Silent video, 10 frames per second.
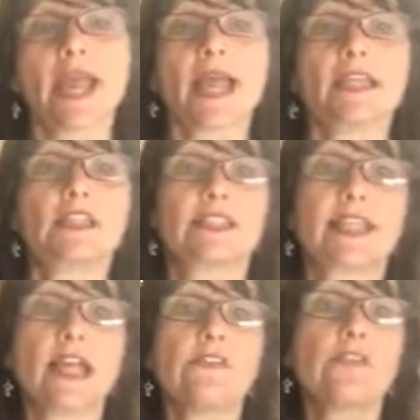and
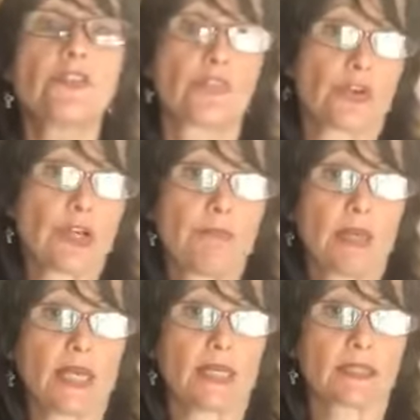set it for 30
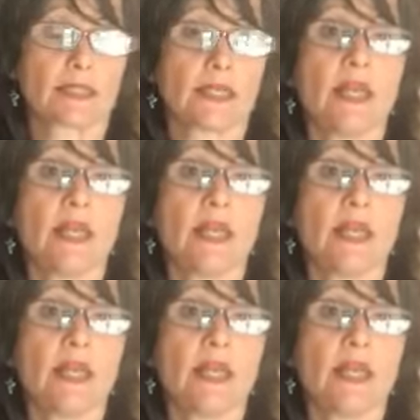minutes.